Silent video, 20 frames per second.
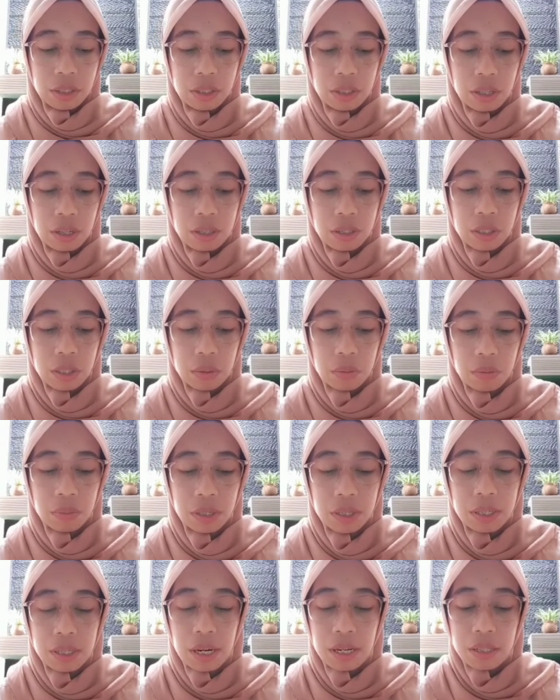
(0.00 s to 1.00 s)
George
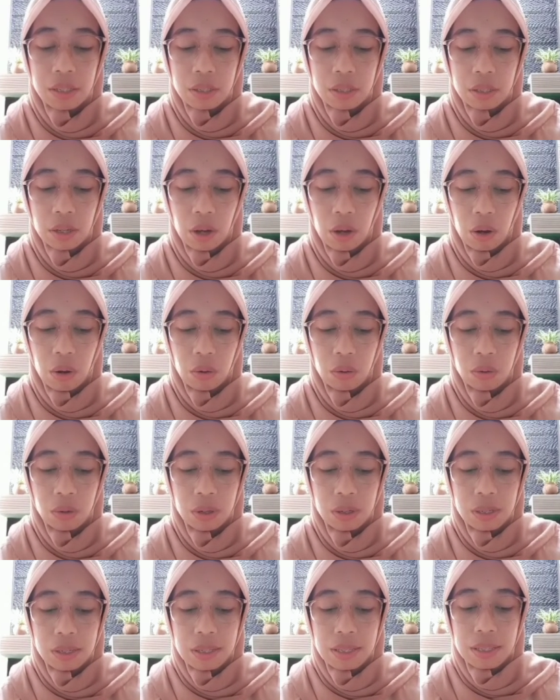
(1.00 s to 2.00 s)
Bernard Shaw
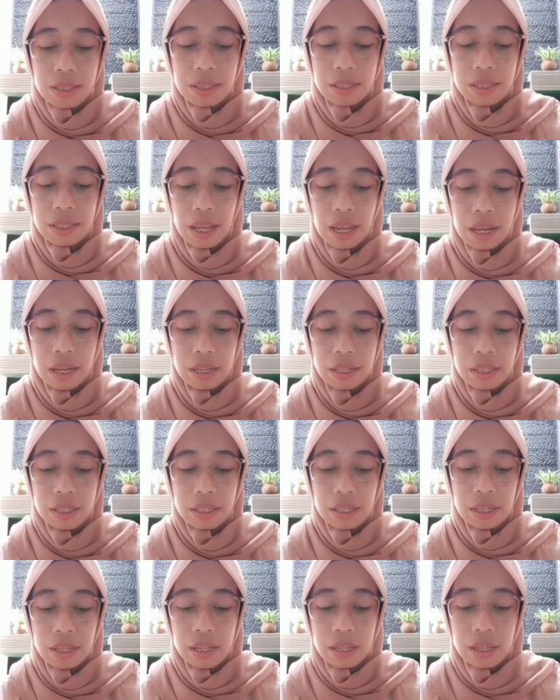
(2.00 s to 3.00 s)
said
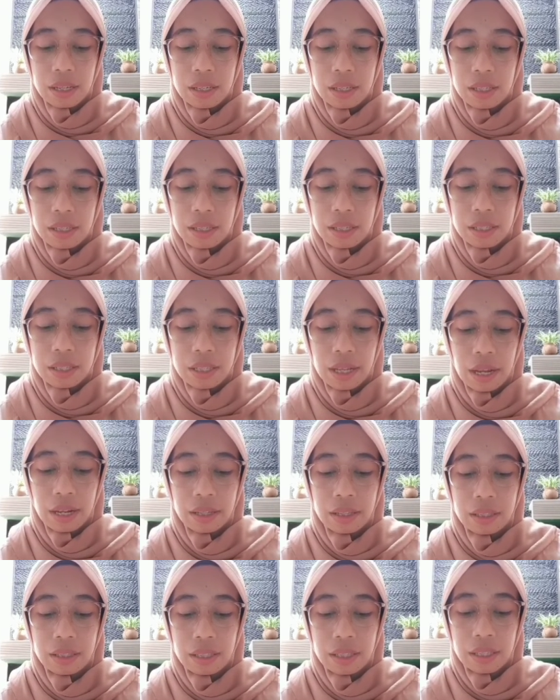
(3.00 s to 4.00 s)

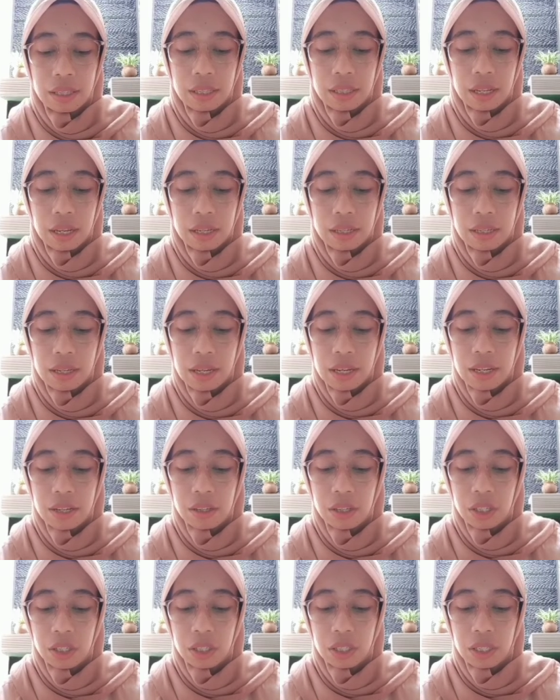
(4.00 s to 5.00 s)
that the
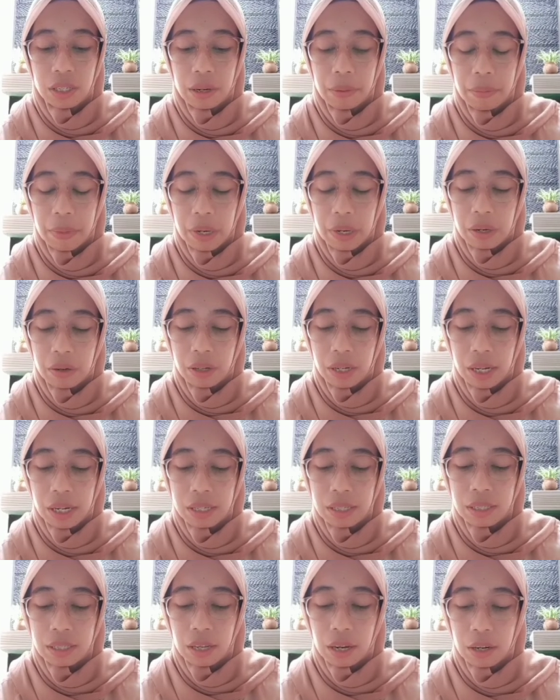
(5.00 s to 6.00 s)
English and
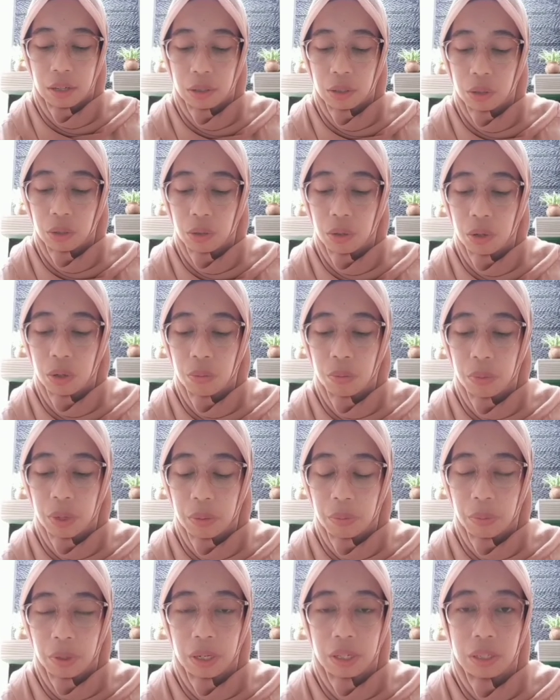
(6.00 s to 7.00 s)
Americans are two
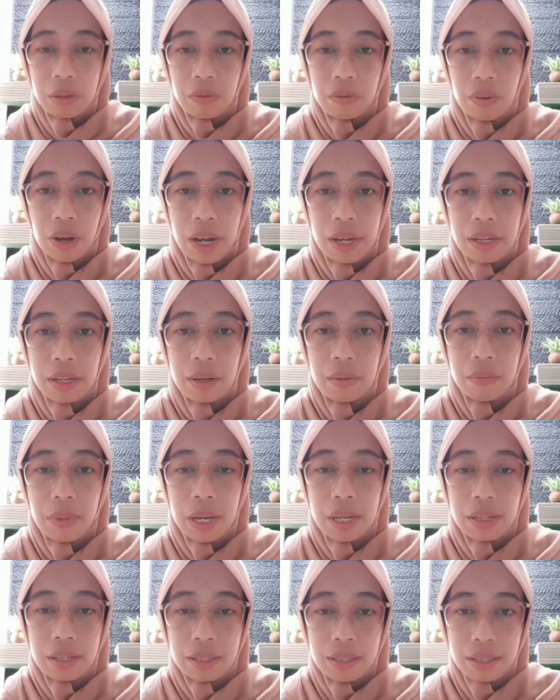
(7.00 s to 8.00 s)
people divided
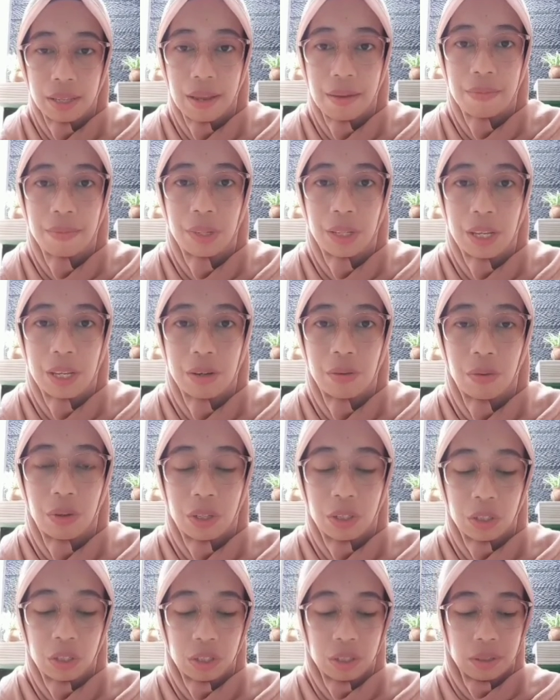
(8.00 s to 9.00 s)
by the same
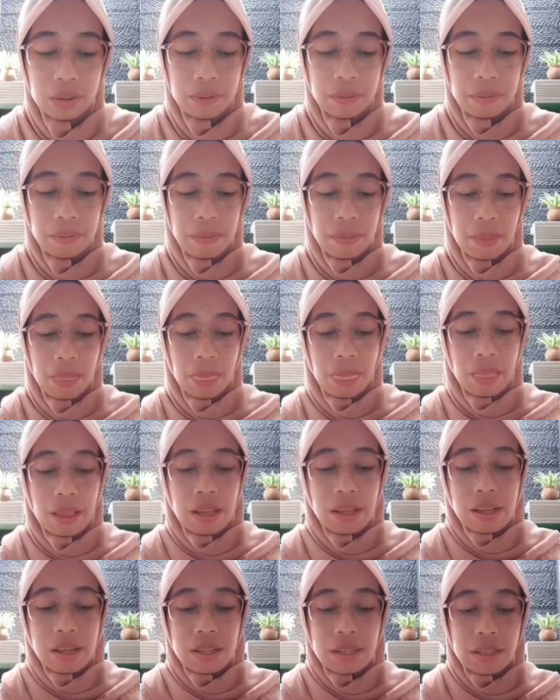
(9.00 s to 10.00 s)
language.
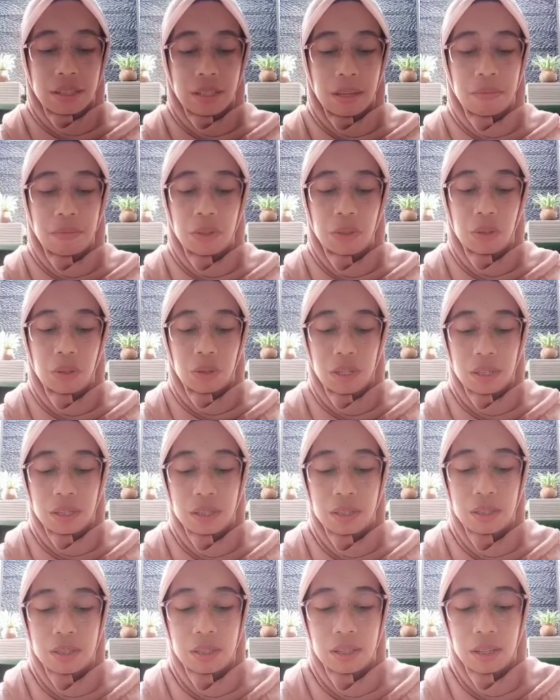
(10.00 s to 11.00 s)
Some
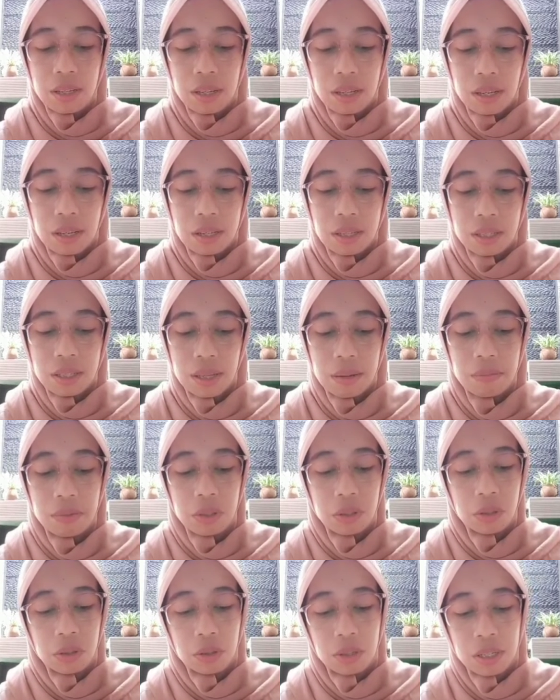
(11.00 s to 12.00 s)
students
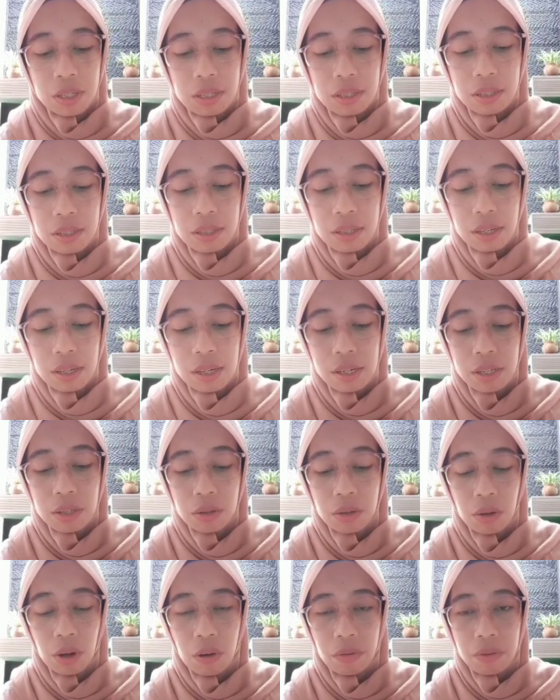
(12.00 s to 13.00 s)
learn
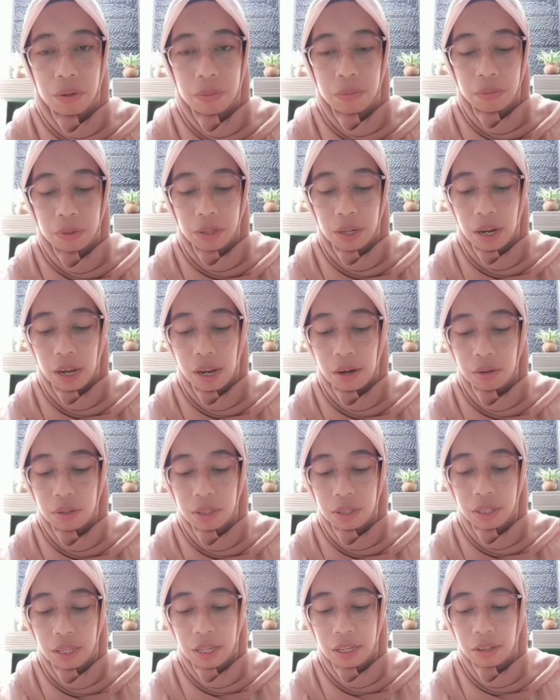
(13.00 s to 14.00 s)
to
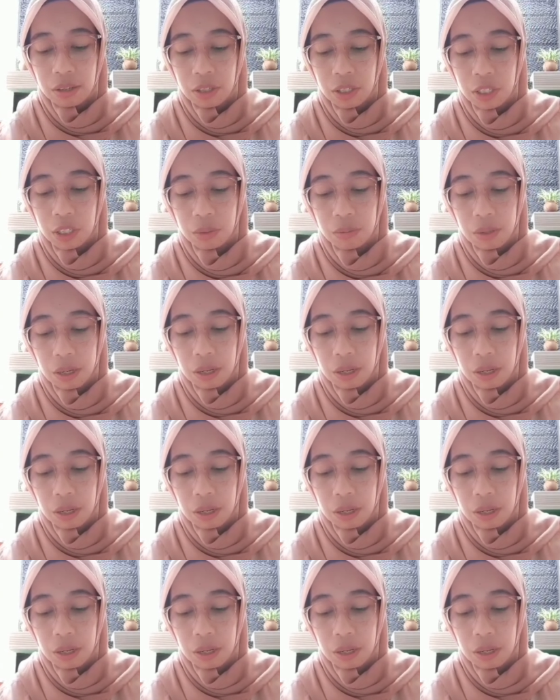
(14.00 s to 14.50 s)
overpronounce English